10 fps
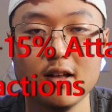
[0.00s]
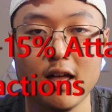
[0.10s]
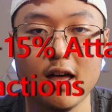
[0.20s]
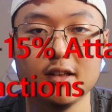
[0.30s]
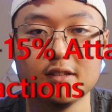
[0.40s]

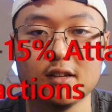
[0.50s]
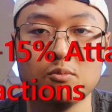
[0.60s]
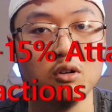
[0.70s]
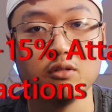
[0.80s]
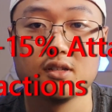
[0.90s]
has a
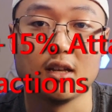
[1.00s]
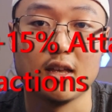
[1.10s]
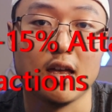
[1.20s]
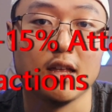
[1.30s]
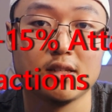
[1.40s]
bonus
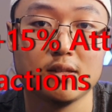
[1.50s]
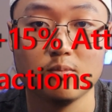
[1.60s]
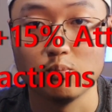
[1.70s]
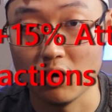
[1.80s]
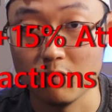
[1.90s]

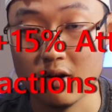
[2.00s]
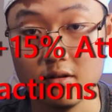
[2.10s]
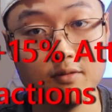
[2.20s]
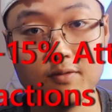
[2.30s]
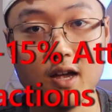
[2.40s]
against
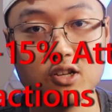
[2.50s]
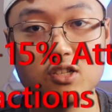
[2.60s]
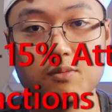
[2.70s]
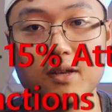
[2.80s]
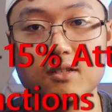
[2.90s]
Barbarian
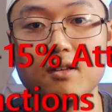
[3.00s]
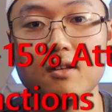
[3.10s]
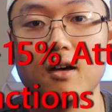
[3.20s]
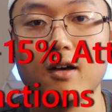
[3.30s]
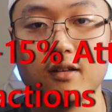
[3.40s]
factions,
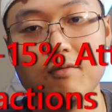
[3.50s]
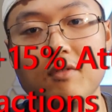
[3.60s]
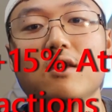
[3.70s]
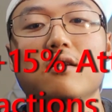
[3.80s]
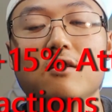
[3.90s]
basically
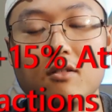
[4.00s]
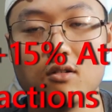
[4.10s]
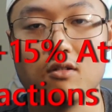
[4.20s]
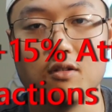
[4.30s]
giving your